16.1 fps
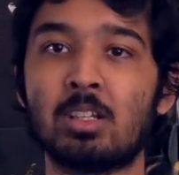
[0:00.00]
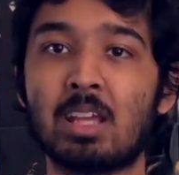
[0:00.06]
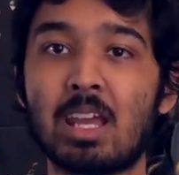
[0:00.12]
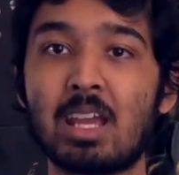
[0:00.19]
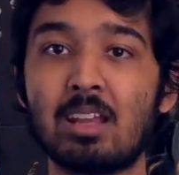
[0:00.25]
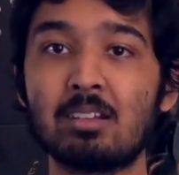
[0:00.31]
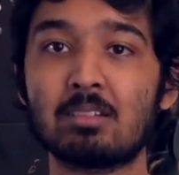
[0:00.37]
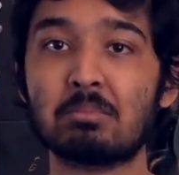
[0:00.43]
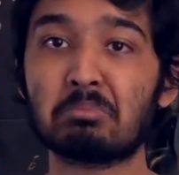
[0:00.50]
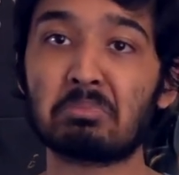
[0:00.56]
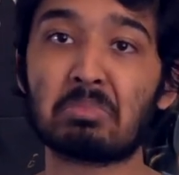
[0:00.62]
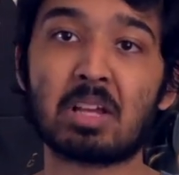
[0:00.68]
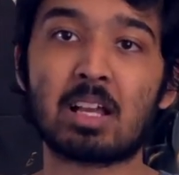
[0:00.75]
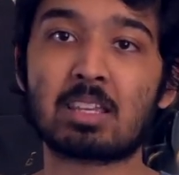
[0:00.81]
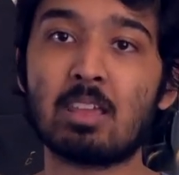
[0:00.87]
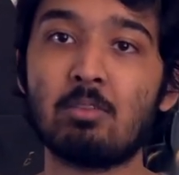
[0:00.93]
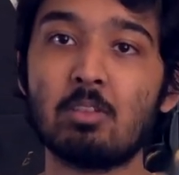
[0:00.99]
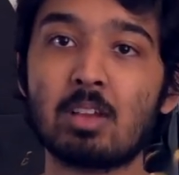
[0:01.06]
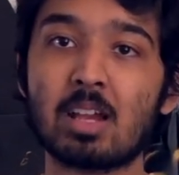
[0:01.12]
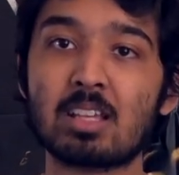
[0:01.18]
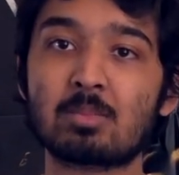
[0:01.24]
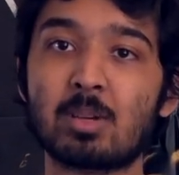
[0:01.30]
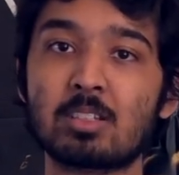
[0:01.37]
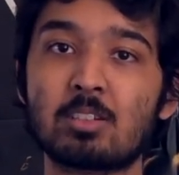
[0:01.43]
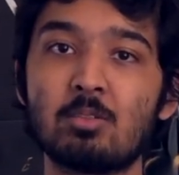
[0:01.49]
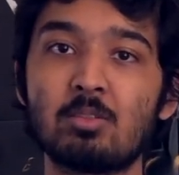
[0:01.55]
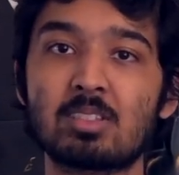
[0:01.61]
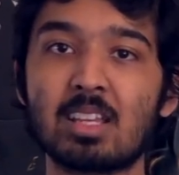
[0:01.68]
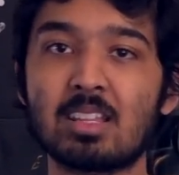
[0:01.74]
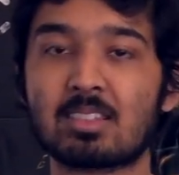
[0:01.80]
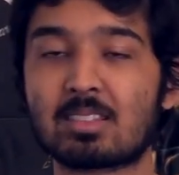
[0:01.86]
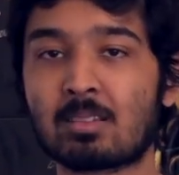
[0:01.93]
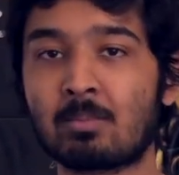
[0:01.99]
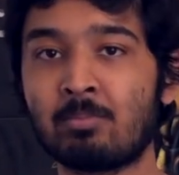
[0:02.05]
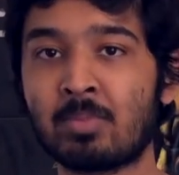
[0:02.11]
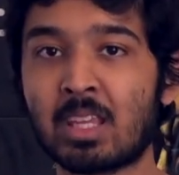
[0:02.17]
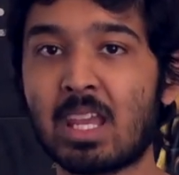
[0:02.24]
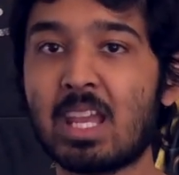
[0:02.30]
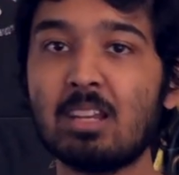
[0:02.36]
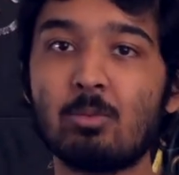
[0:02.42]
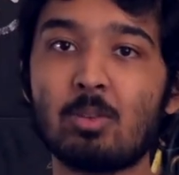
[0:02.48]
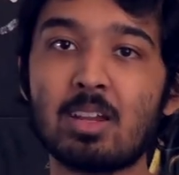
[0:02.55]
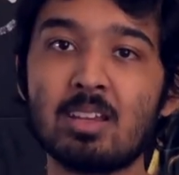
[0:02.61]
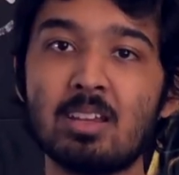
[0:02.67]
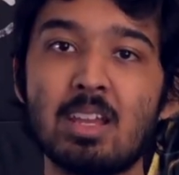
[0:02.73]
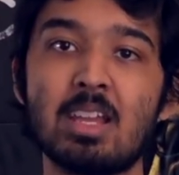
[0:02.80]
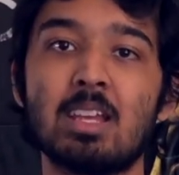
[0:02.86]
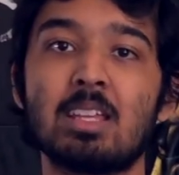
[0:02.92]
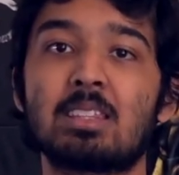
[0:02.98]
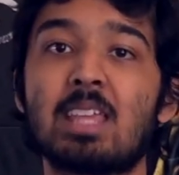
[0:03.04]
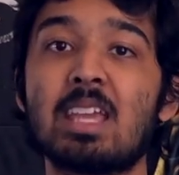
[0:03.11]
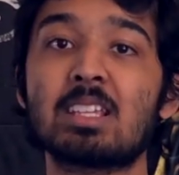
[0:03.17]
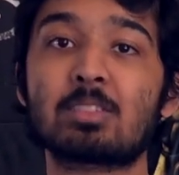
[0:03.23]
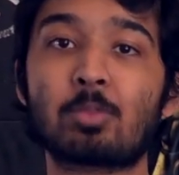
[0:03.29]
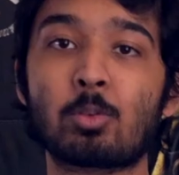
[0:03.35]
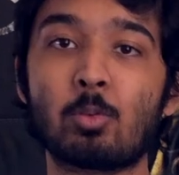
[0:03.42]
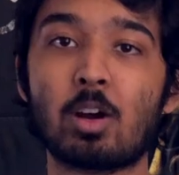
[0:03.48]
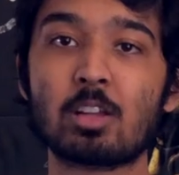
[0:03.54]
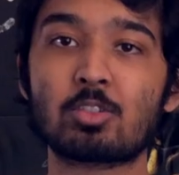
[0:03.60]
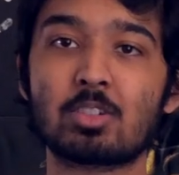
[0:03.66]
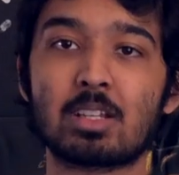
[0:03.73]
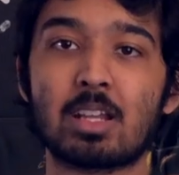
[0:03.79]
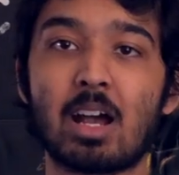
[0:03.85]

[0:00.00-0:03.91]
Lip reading: and I'll give you guys my 2 cents. Anyway, Thanks for watching.